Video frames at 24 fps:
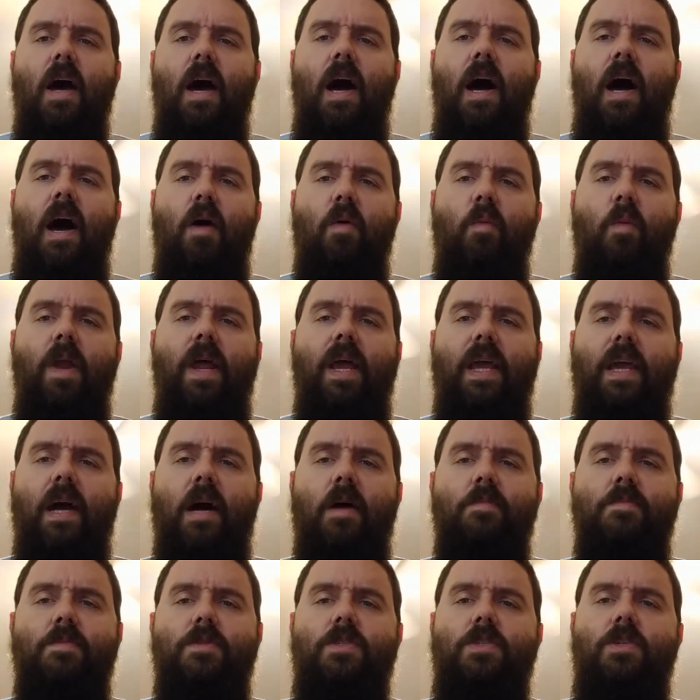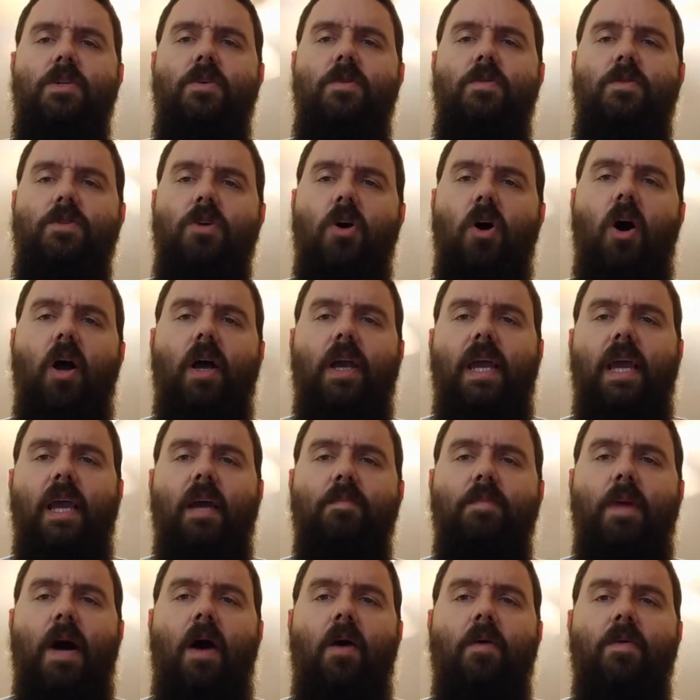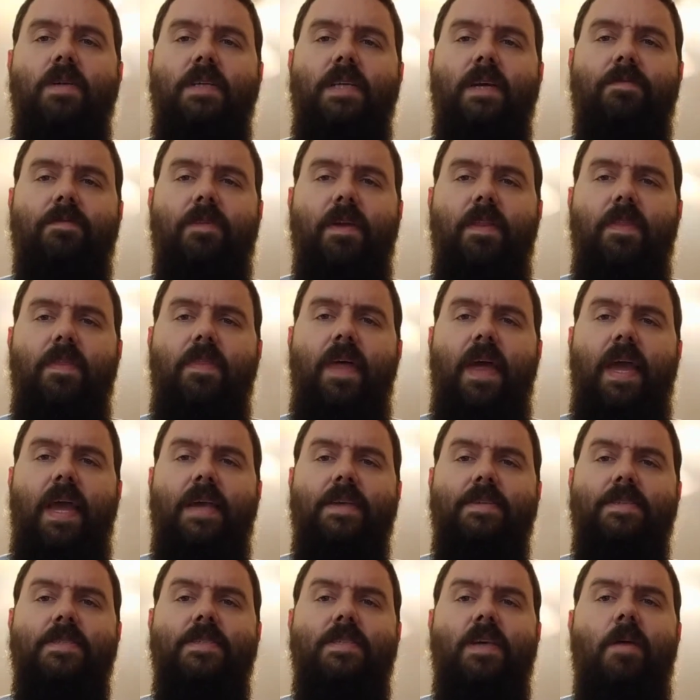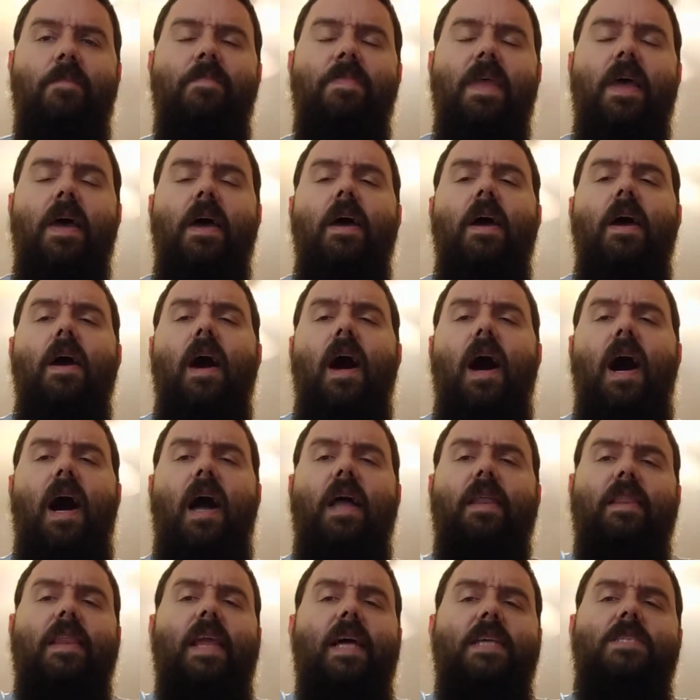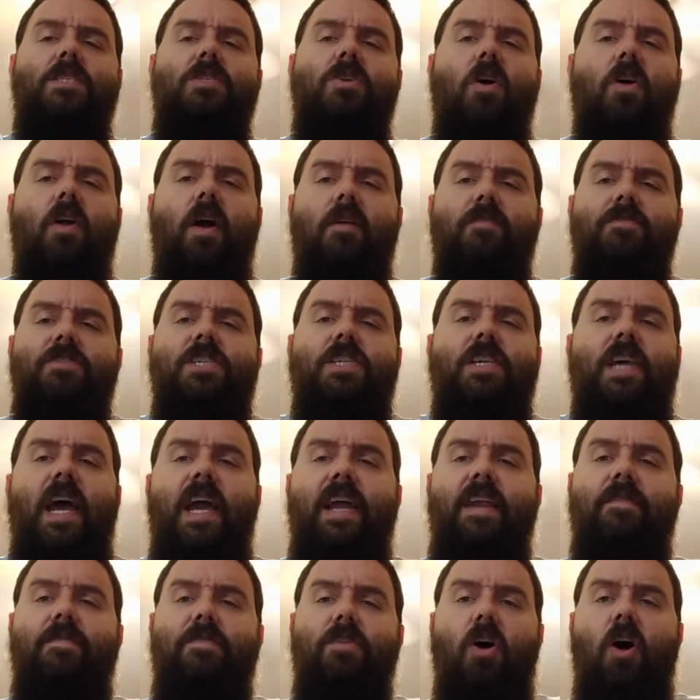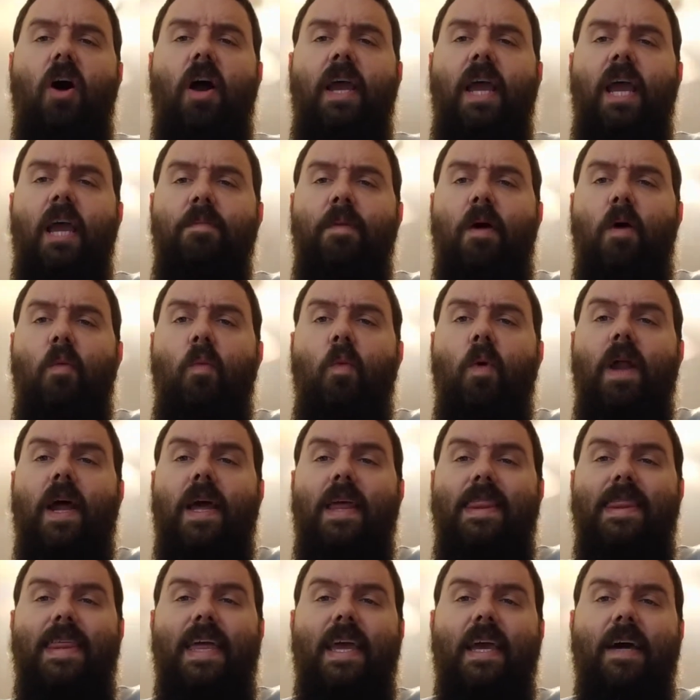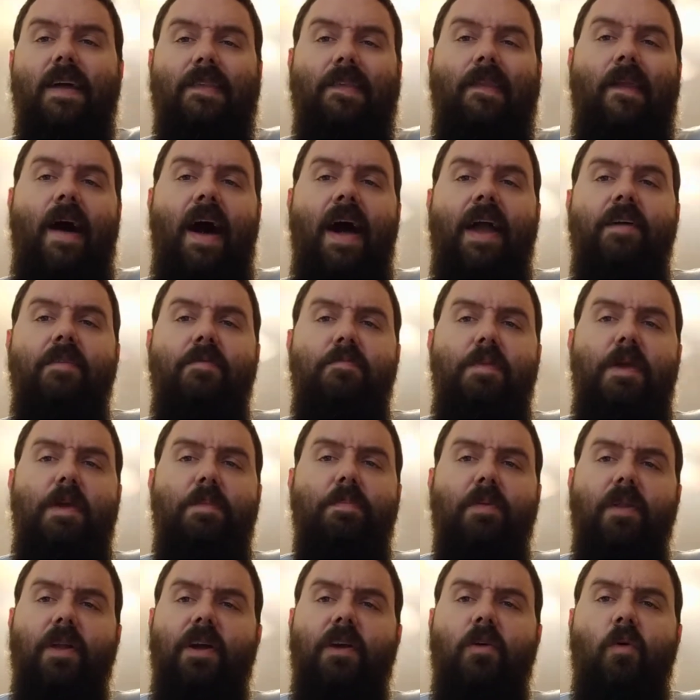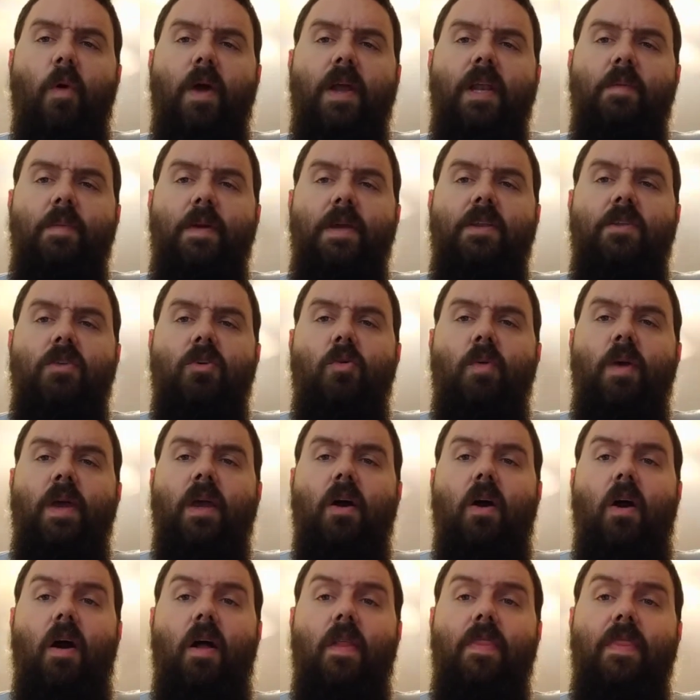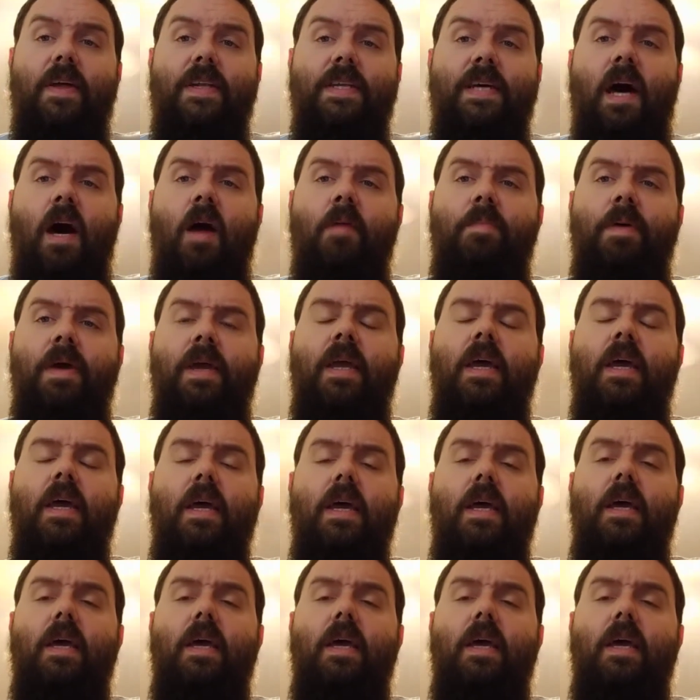when it comes to talking about different things. And so let's start off just kind of talking about what I think a lot of people are going to be doing on the topic,